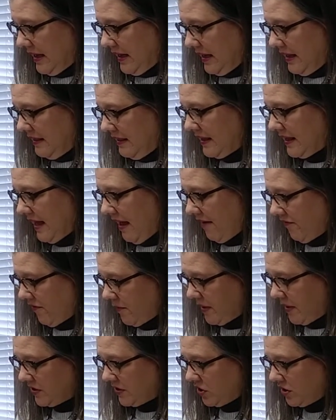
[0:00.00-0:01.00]
The
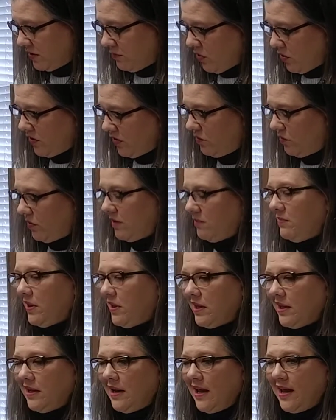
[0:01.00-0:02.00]
government took more than 1
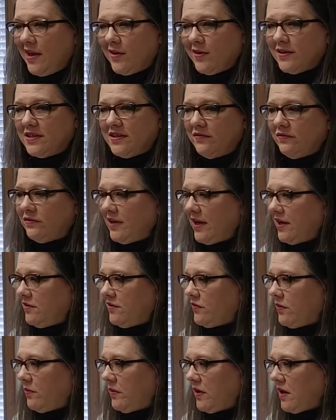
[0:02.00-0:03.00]
million acres of land
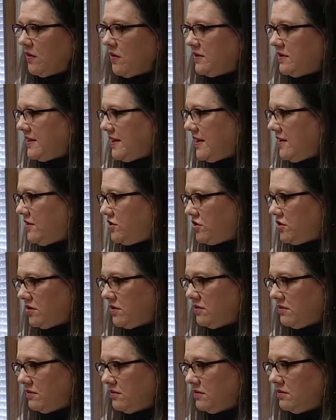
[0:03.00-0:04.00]
from the Osage
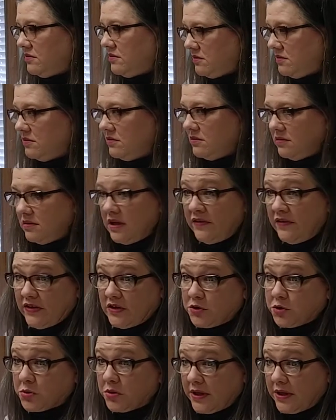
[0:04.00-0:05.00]

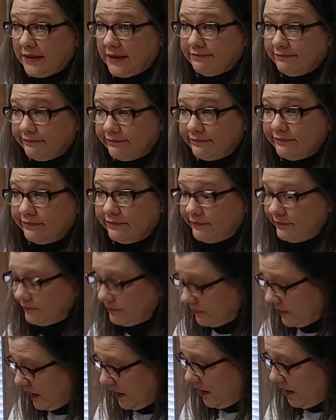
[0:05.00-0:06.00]
eventually.
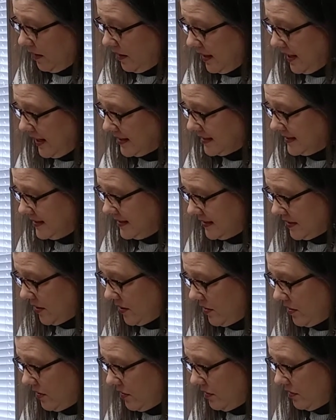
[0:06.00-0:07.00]
And
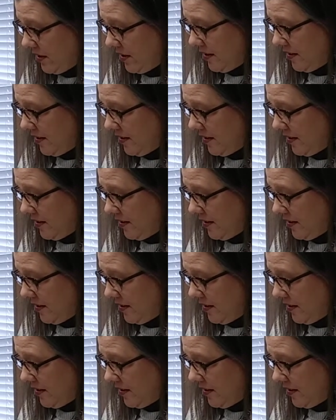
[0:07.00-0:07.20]
so